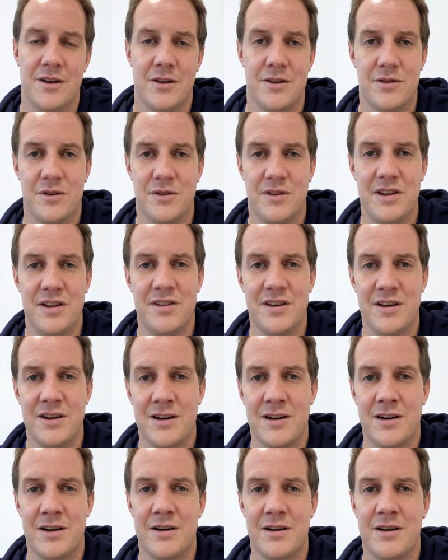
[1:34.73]
So these
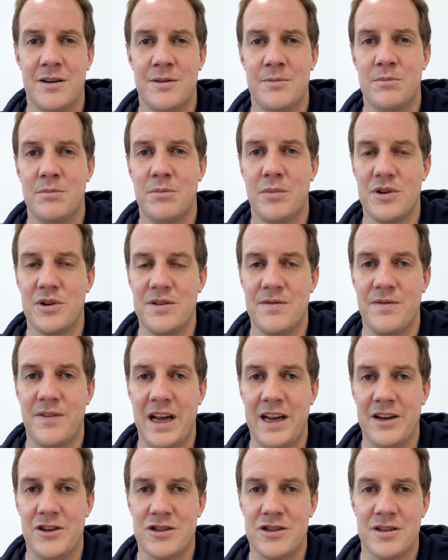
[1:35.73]
are um,
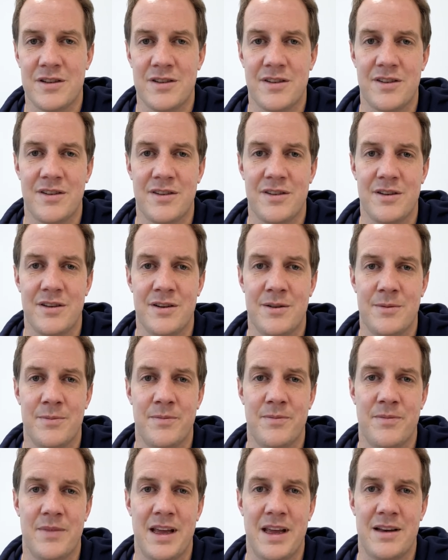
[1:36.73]
motivations,
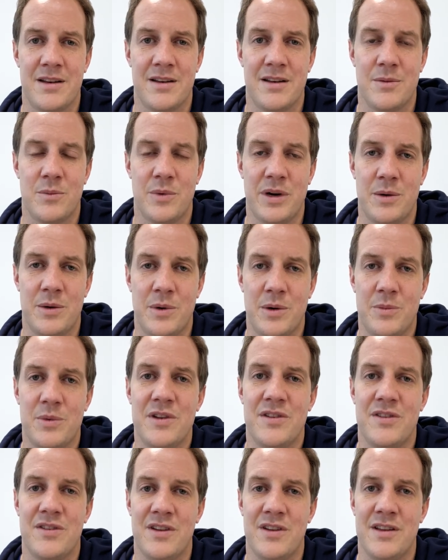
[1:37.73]
um, and where, where
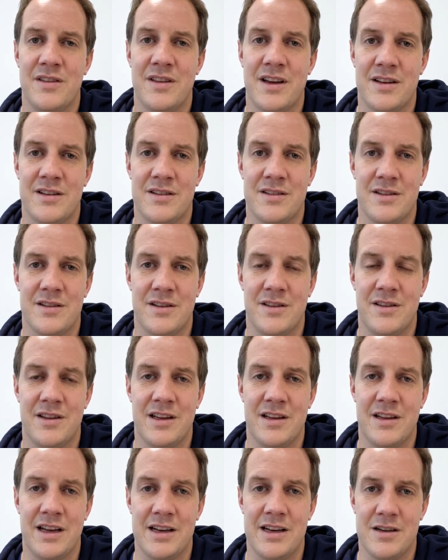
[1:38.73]
we see that uh,
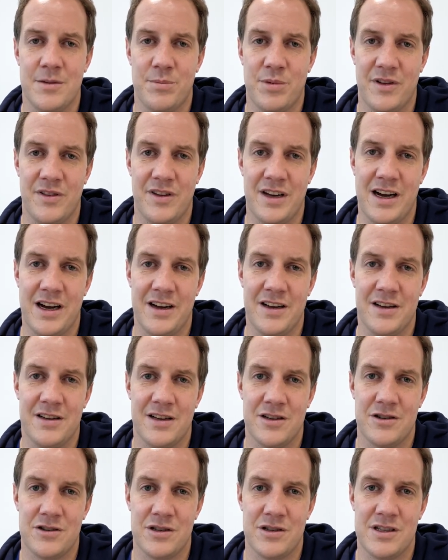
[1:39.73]
the enterprise
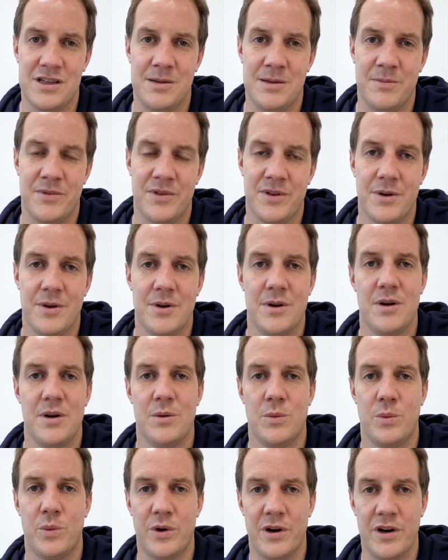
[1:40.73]
architecture teams
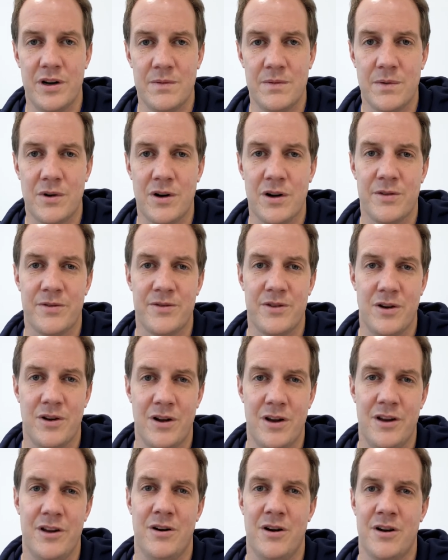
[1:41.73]
were involved
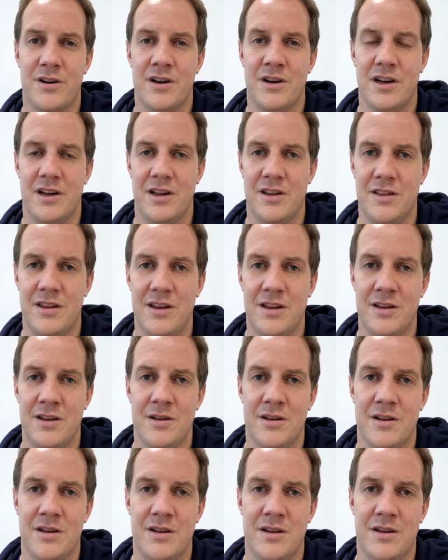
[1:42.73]
early on in
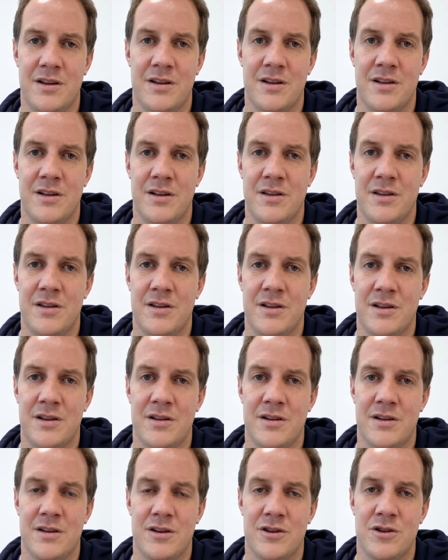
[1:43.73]
the uh, in
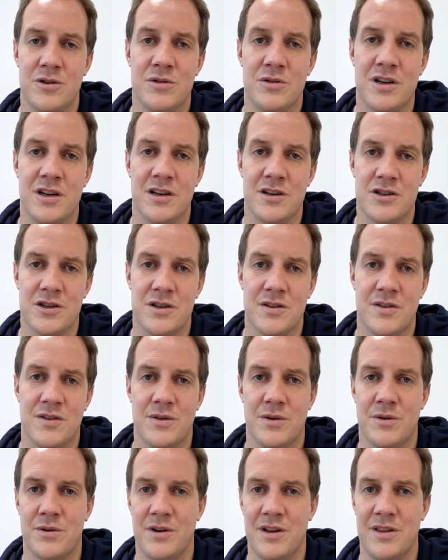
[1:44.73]
the uh, due
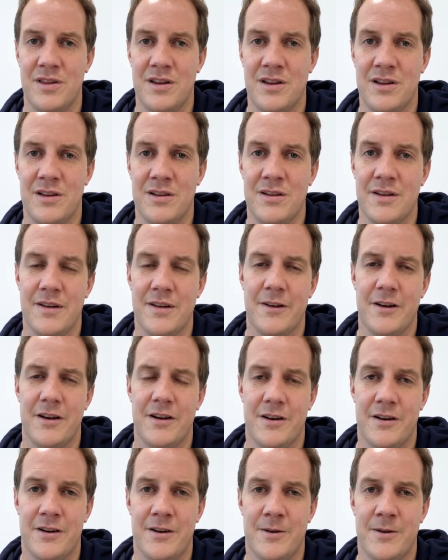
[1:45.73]
diligence or in the
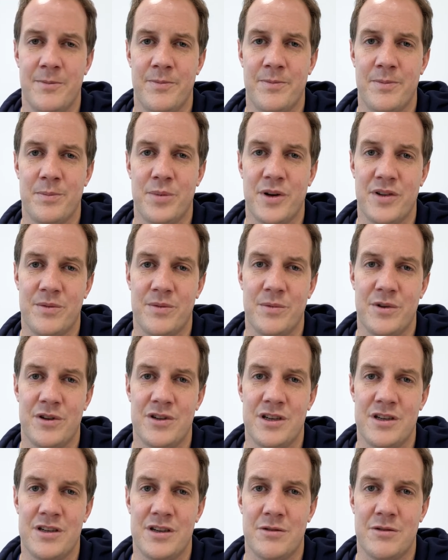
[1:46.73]
um, post
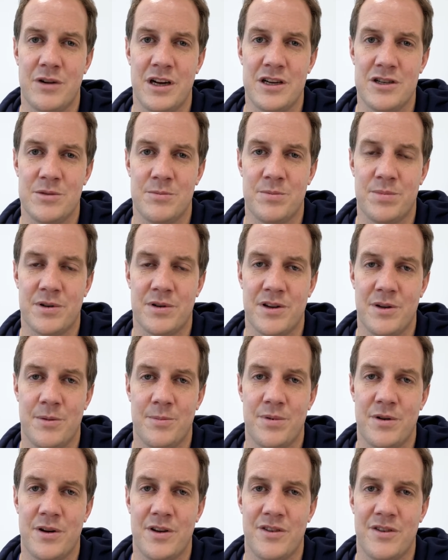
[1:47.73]
merger integration
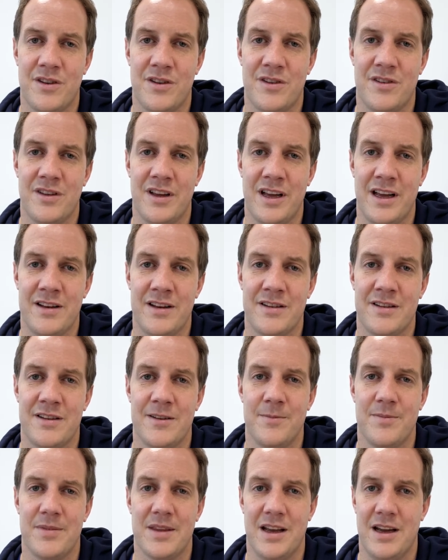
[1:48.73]
process and
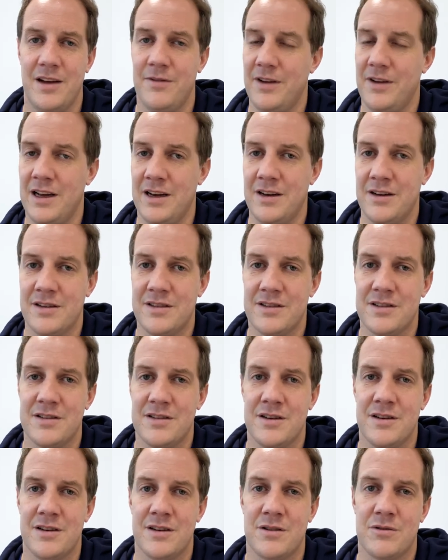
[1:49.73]
have added
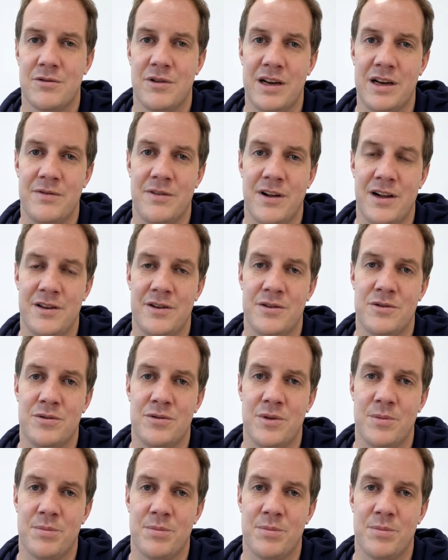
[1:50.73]
uh, great value to the